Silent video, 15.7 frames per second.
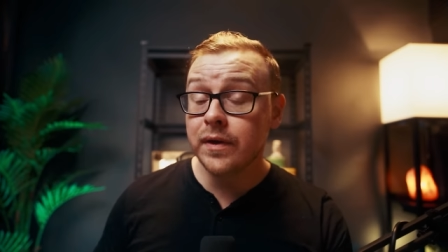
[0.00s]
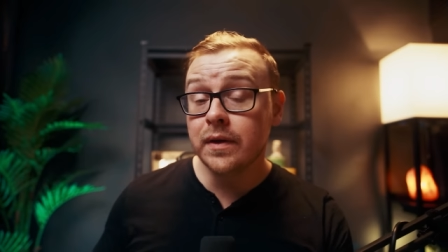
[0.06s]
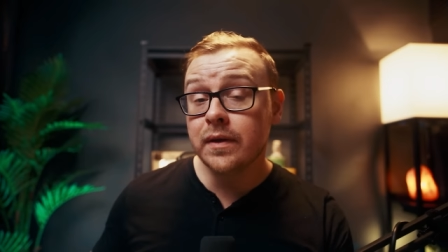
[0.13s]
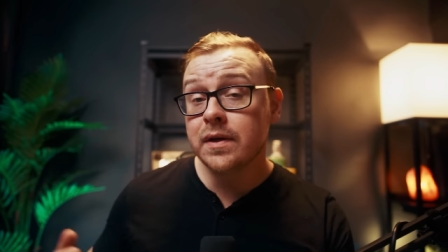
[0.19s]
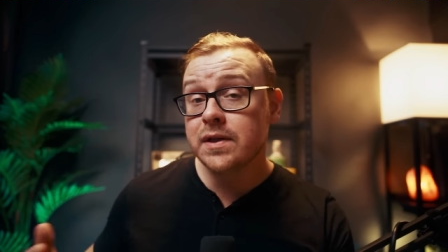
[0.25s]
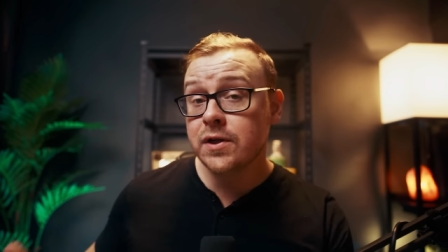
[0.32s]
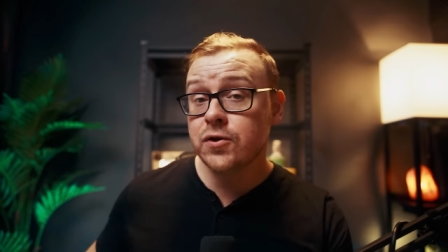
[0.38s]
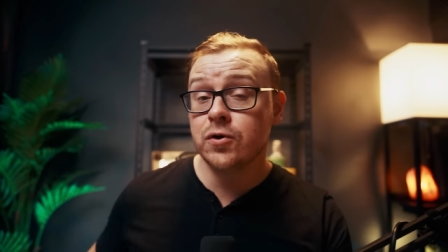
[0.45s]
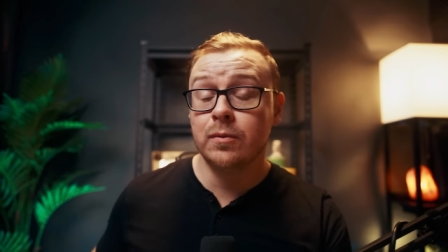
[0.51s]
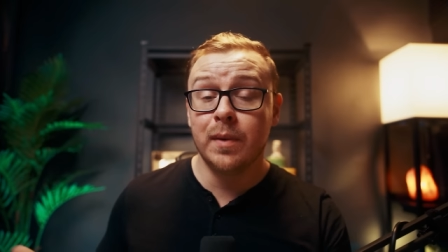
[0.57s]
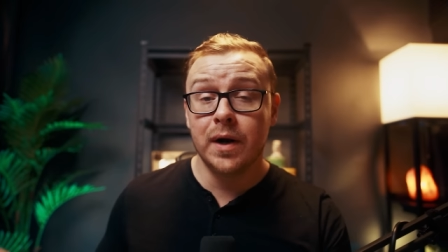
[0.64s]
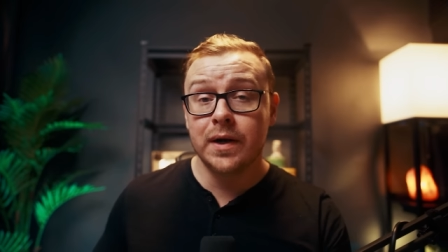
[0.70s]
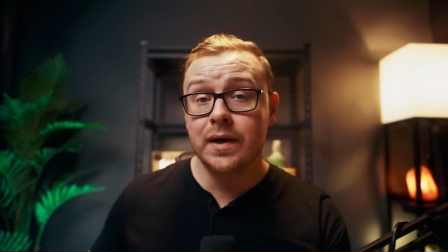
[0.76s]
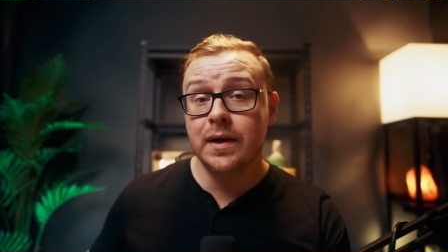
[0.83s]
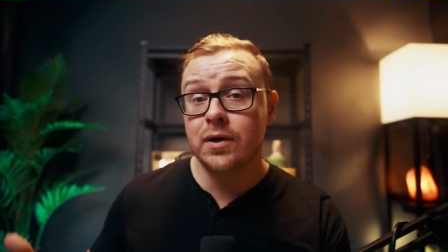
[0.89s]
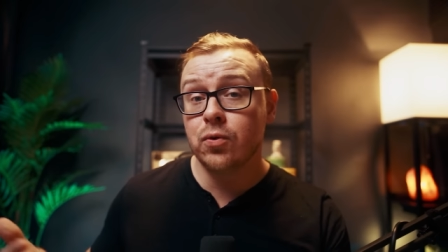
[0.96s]
thing that digital
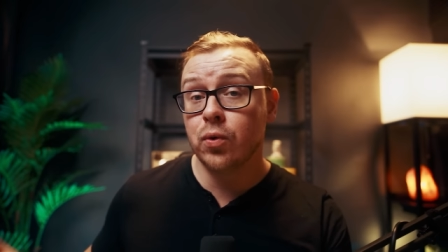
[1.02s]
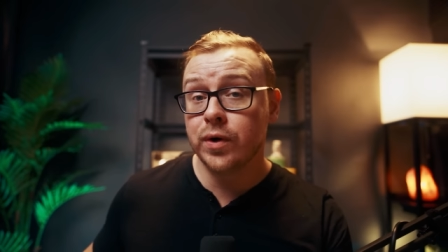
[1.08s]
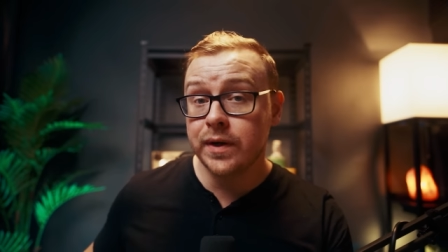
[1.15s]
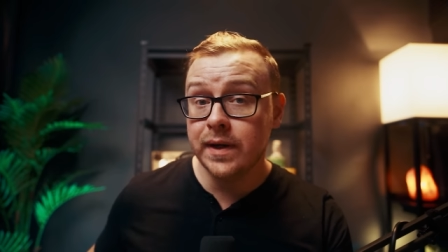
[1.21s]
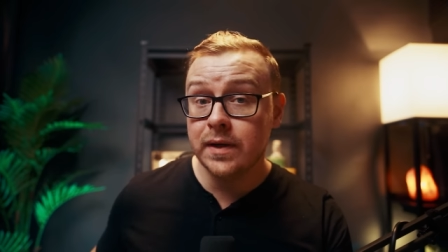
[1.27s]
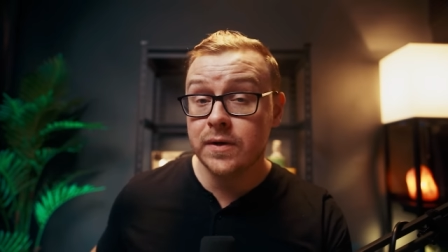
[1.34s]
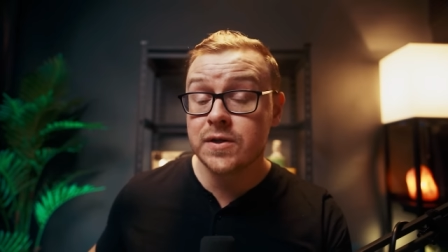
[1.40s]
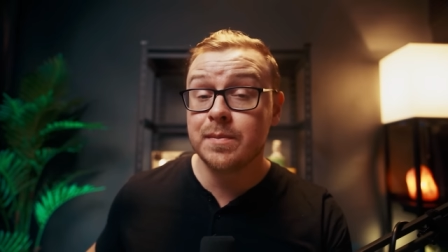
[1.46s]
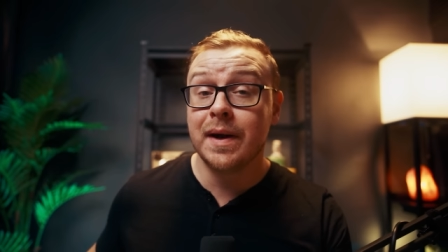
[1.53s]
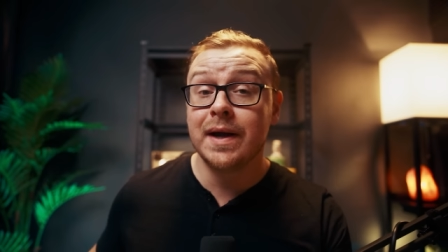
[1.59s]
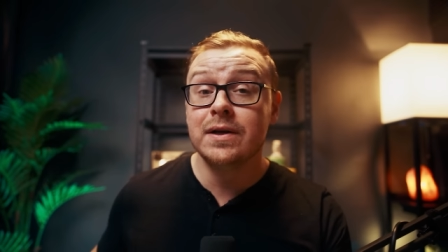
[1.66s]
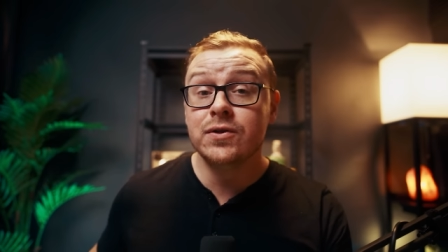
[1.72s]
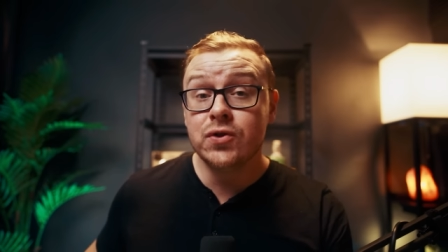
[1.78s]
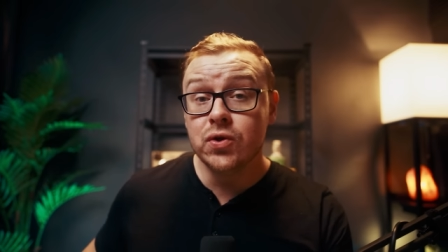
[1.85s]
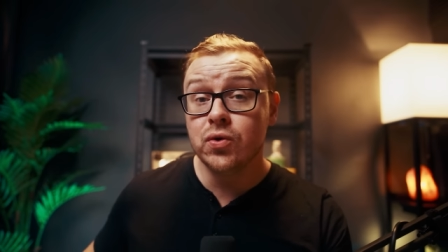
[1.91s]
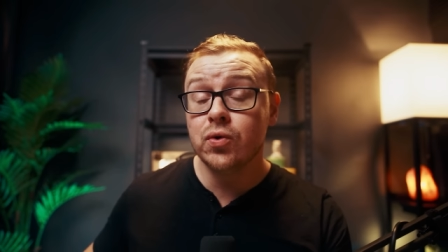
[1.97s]
marketing coordinators
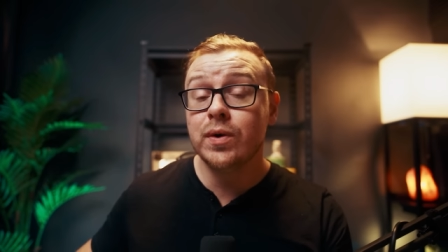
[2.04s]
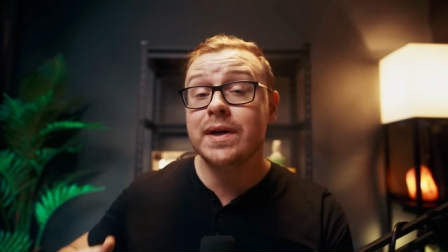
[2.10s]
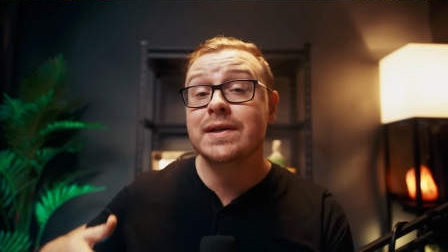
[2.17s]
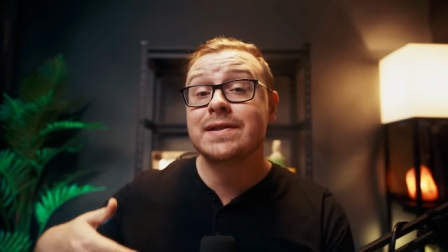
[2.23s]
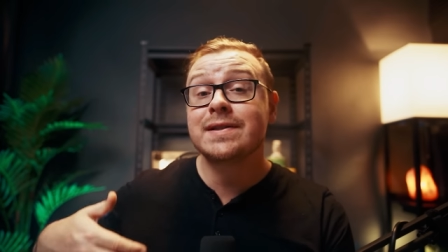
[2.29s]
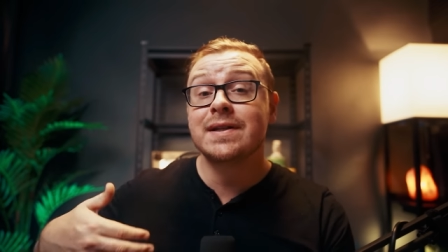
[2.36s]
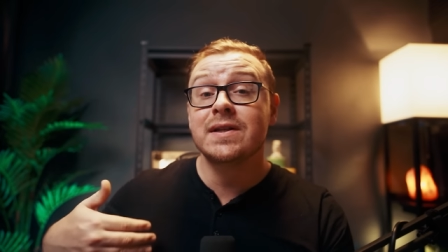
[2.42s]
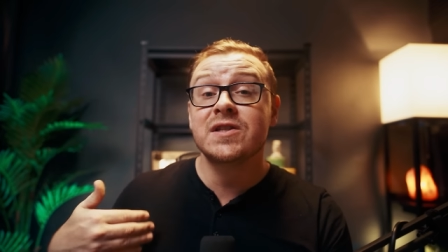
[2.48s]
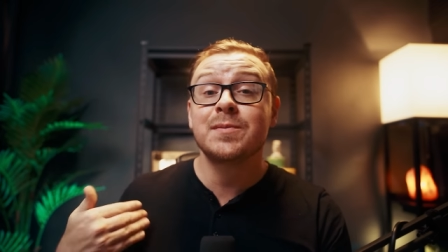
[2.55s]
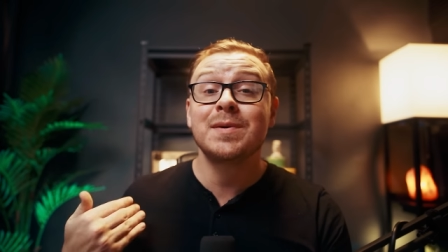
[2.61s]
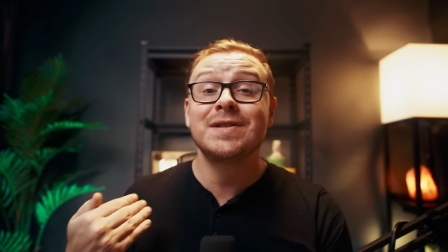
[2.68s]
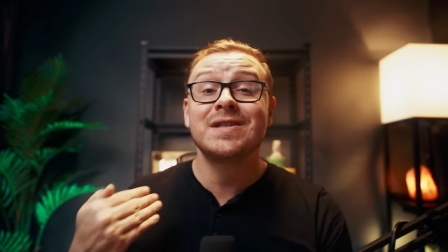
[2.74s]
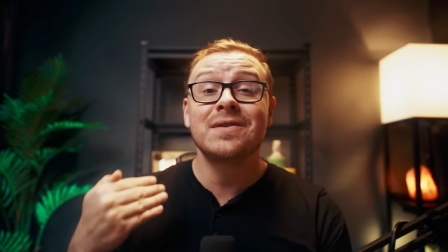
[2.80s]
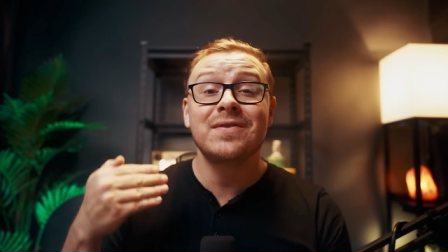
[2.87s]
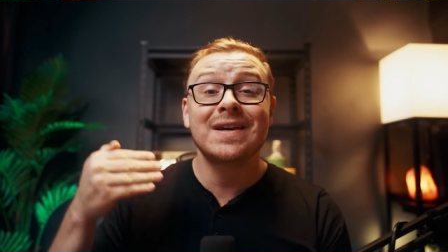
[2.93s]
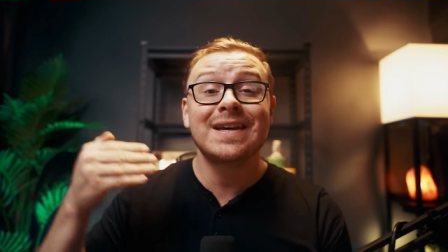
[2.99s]
might do is send
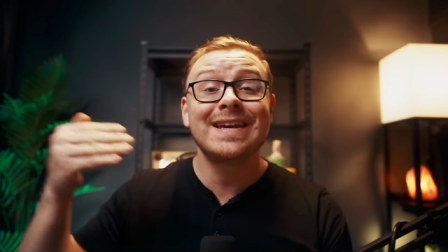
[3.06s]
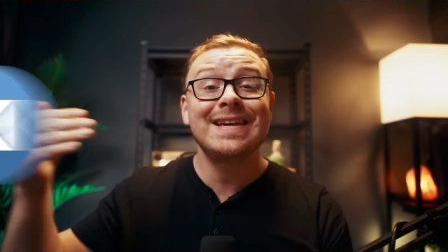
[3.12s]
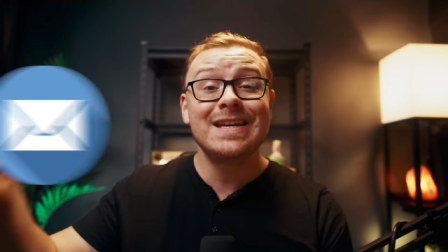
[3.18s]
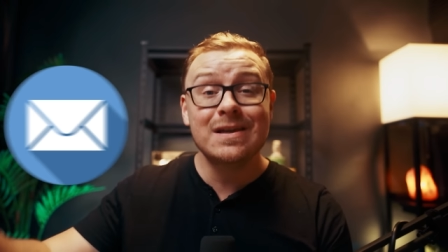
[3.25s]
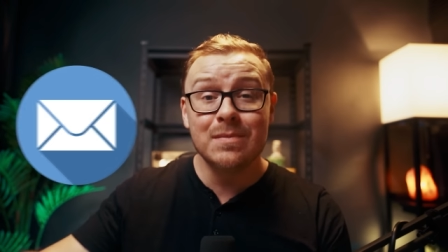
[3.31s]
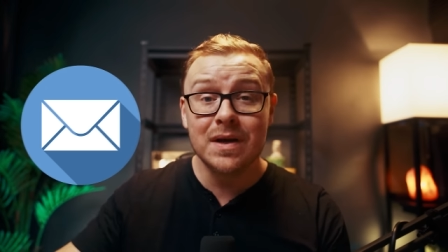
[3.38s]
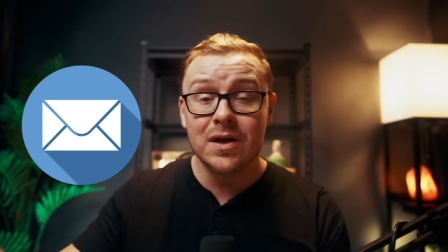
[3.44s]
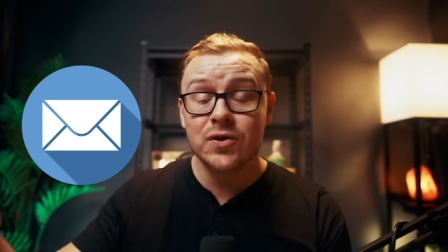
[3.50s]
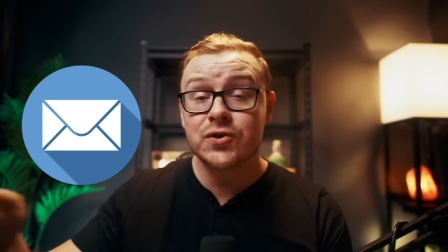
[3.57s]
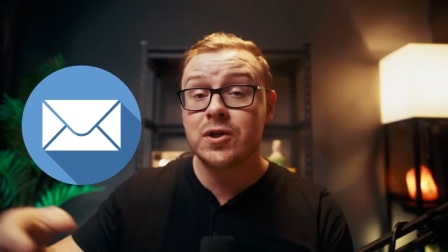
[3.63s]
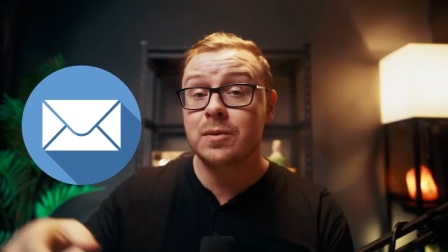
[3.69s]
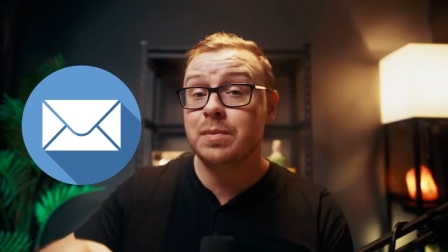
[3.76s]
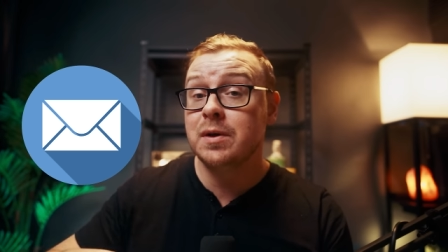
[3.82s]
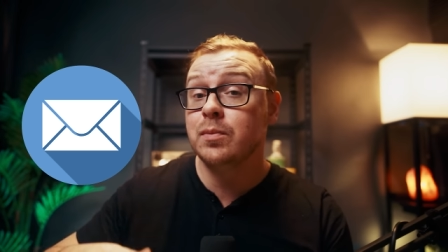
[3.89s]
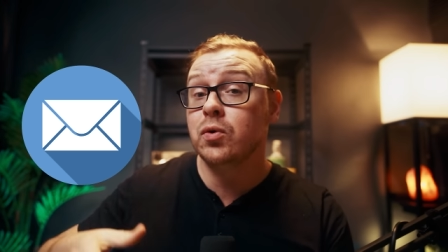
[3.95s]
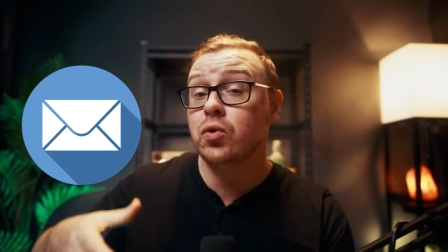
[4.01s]
specific emails to
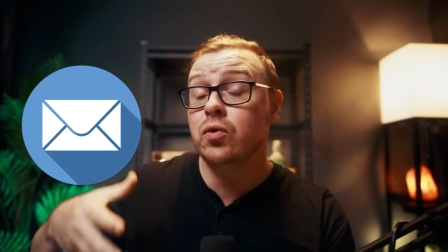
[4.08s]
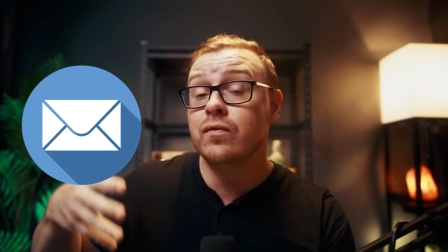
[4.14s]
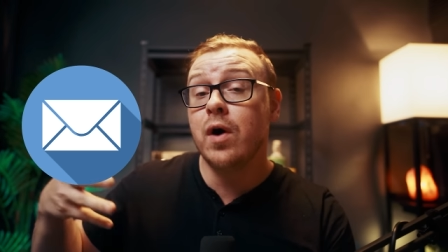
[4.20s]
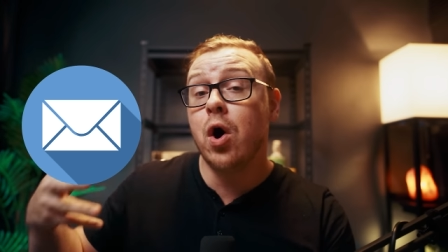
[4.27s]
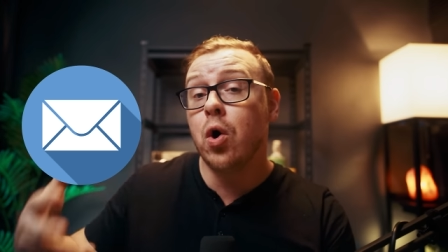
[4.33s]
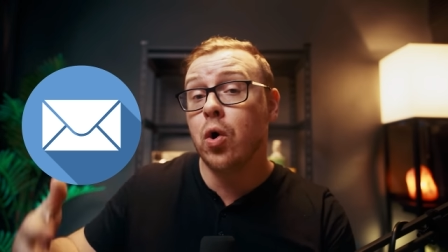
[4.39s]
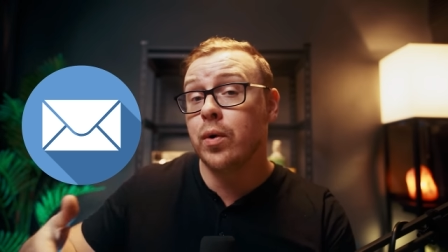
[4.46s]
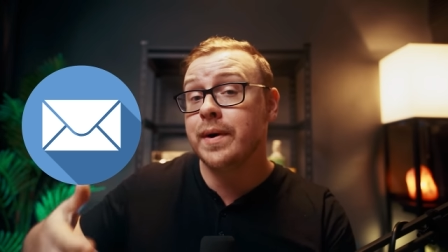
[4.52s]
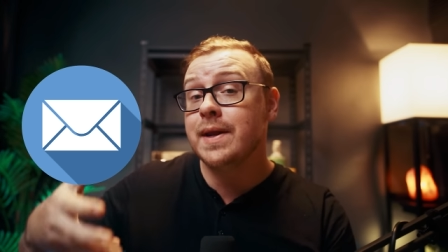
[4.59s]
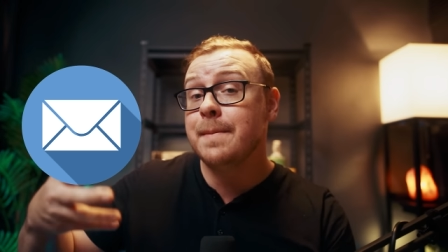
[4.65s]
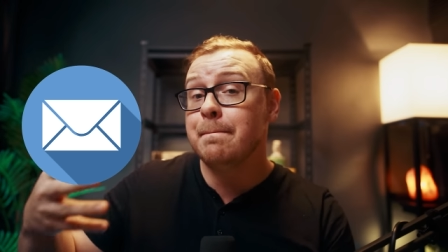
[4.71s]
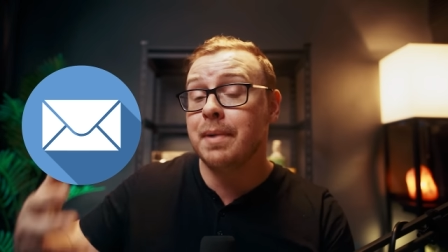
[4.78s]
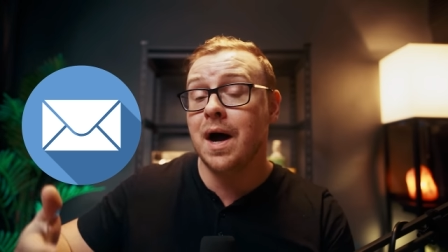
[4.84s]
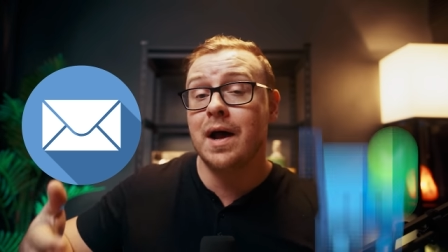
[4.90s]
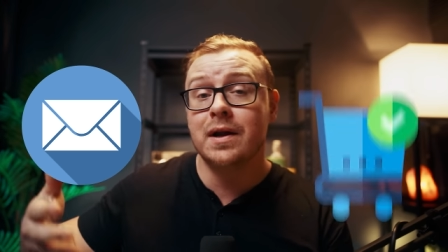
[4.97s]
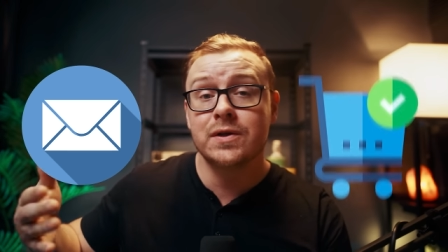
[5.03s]
people who've already
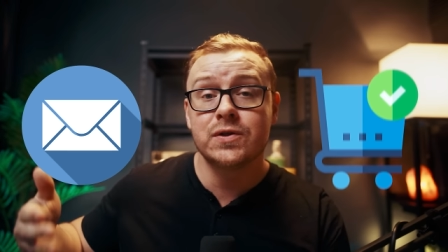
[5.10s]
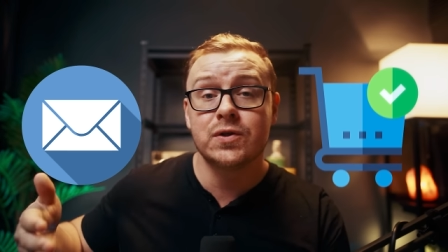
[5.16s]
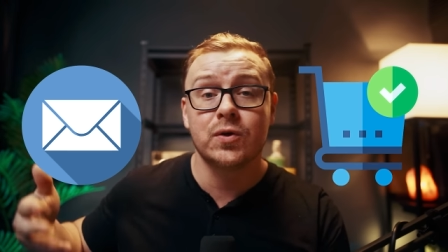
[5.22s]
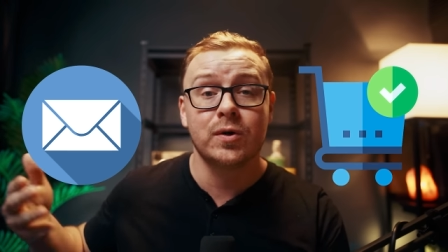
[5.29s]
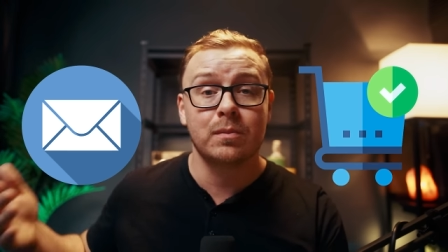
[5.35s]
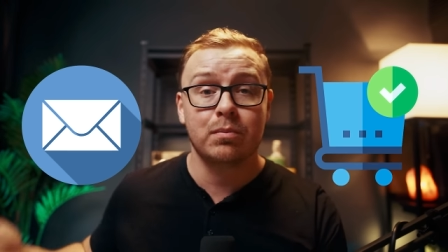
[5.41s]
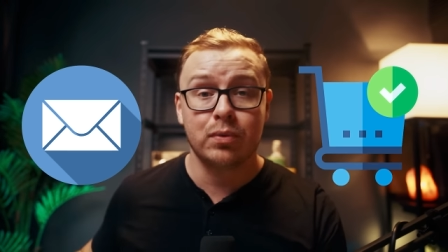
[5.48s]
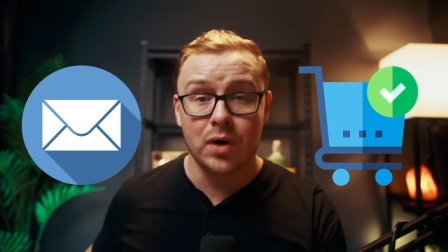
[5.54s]
bought a certain